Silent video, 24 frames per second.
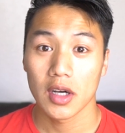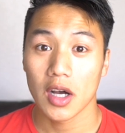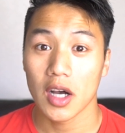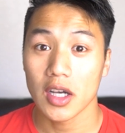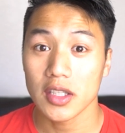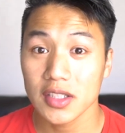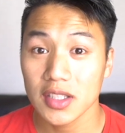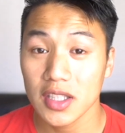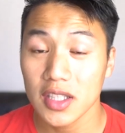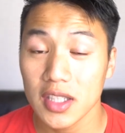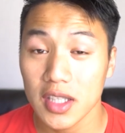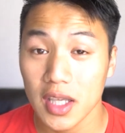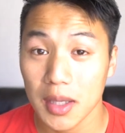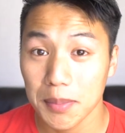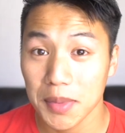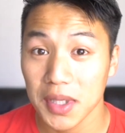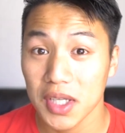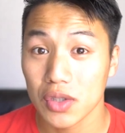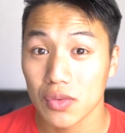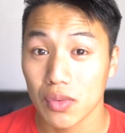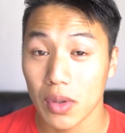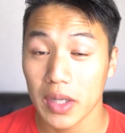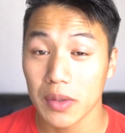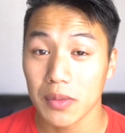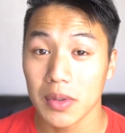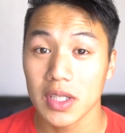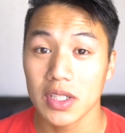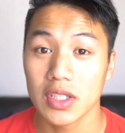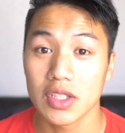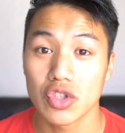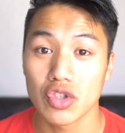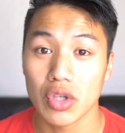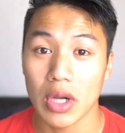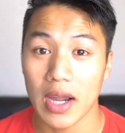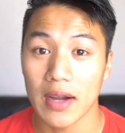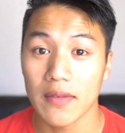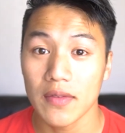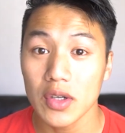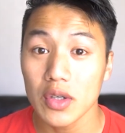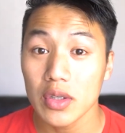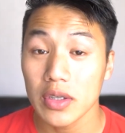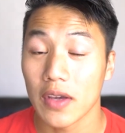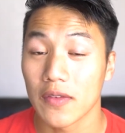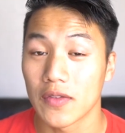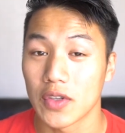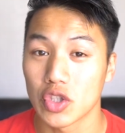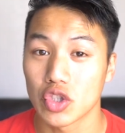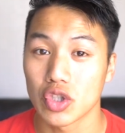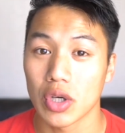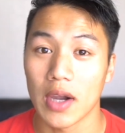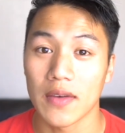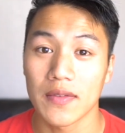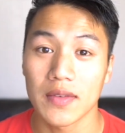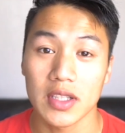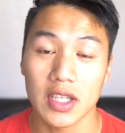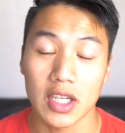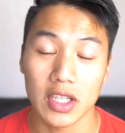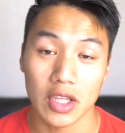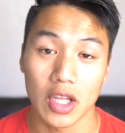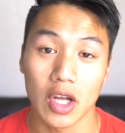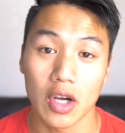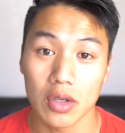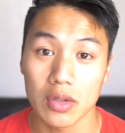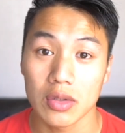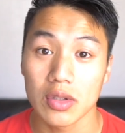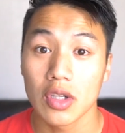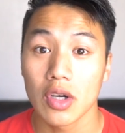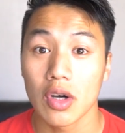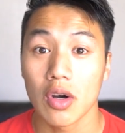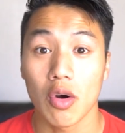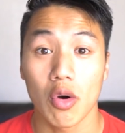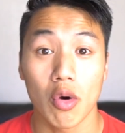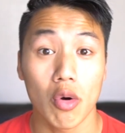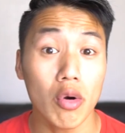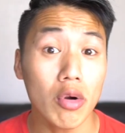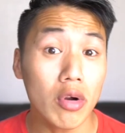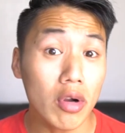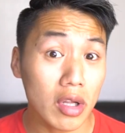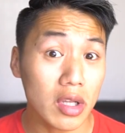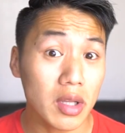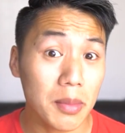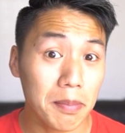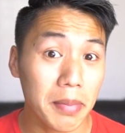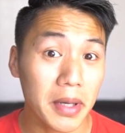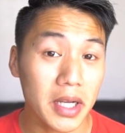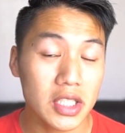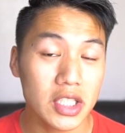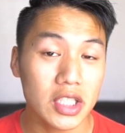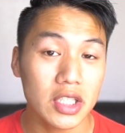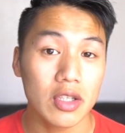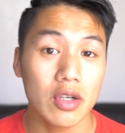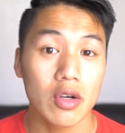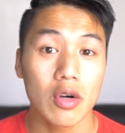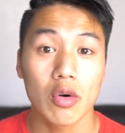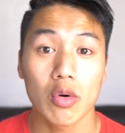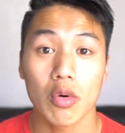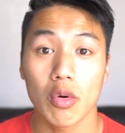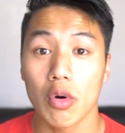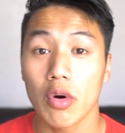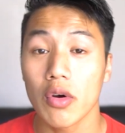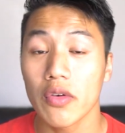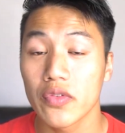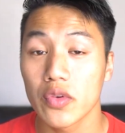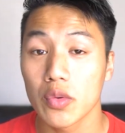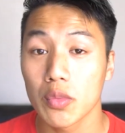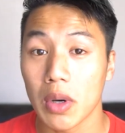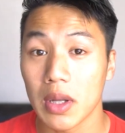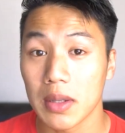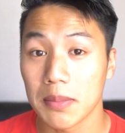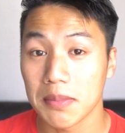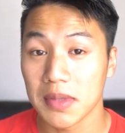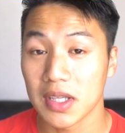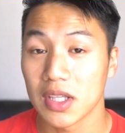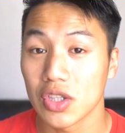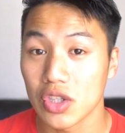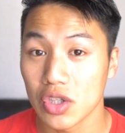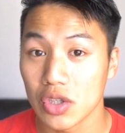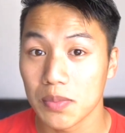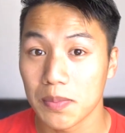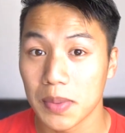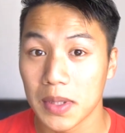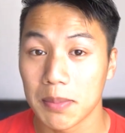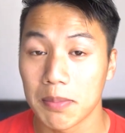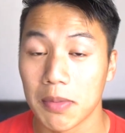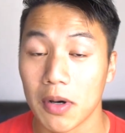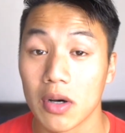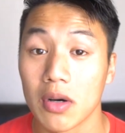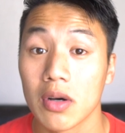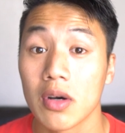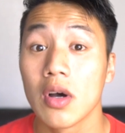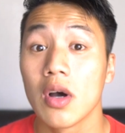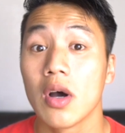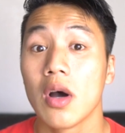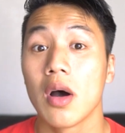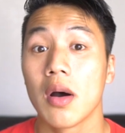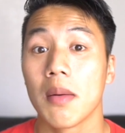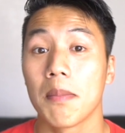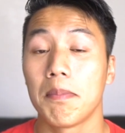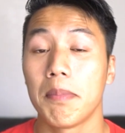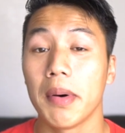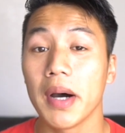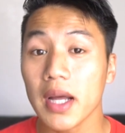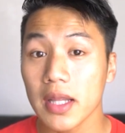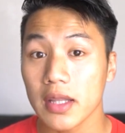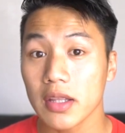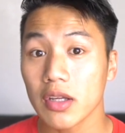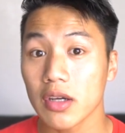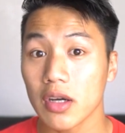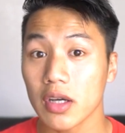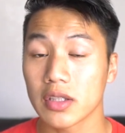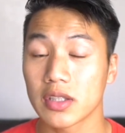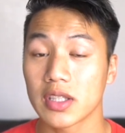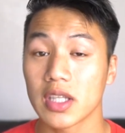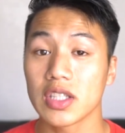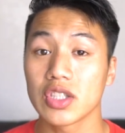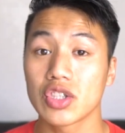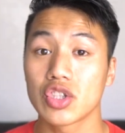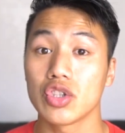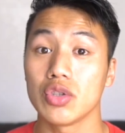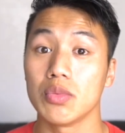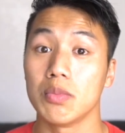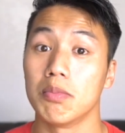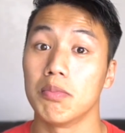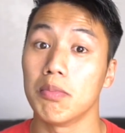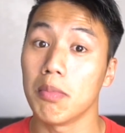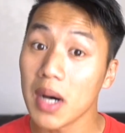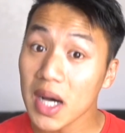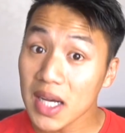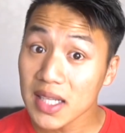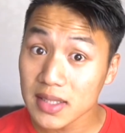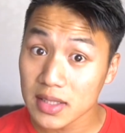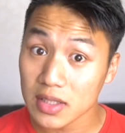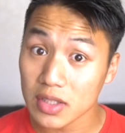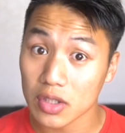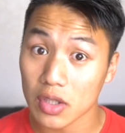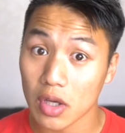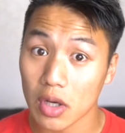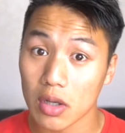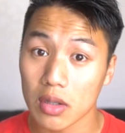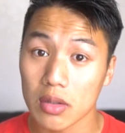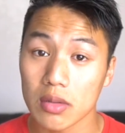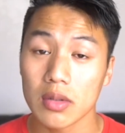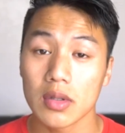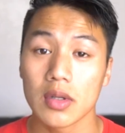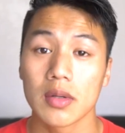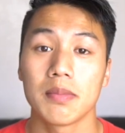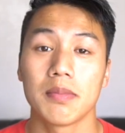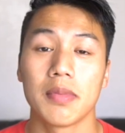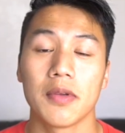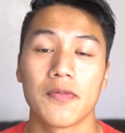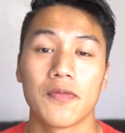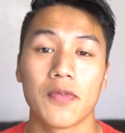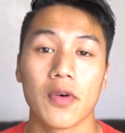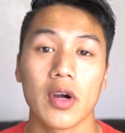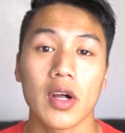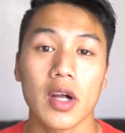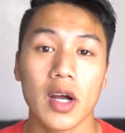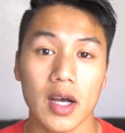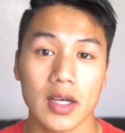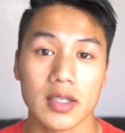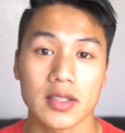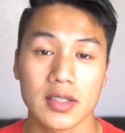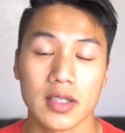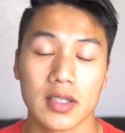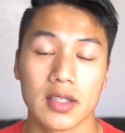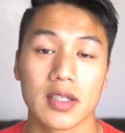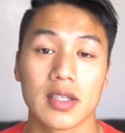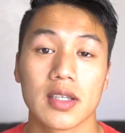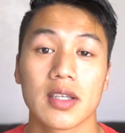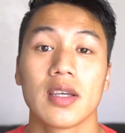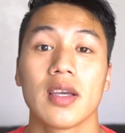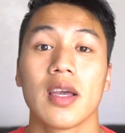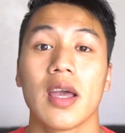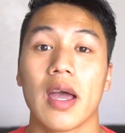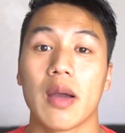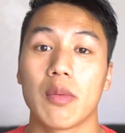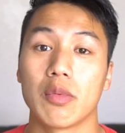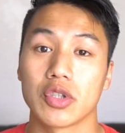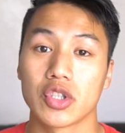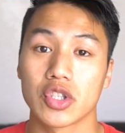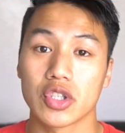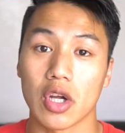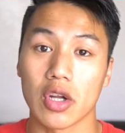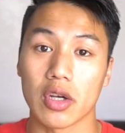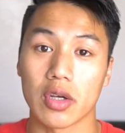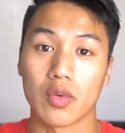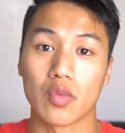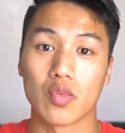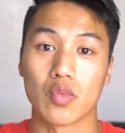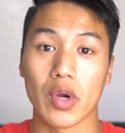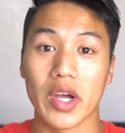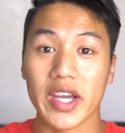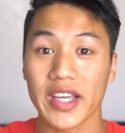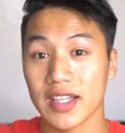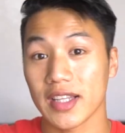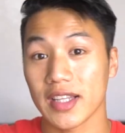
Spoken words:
Hosteling can be a great way to travel if you're traveling alone or on a budget or if you want to meet new people. But there are things you must know before hosteling, and we're starting right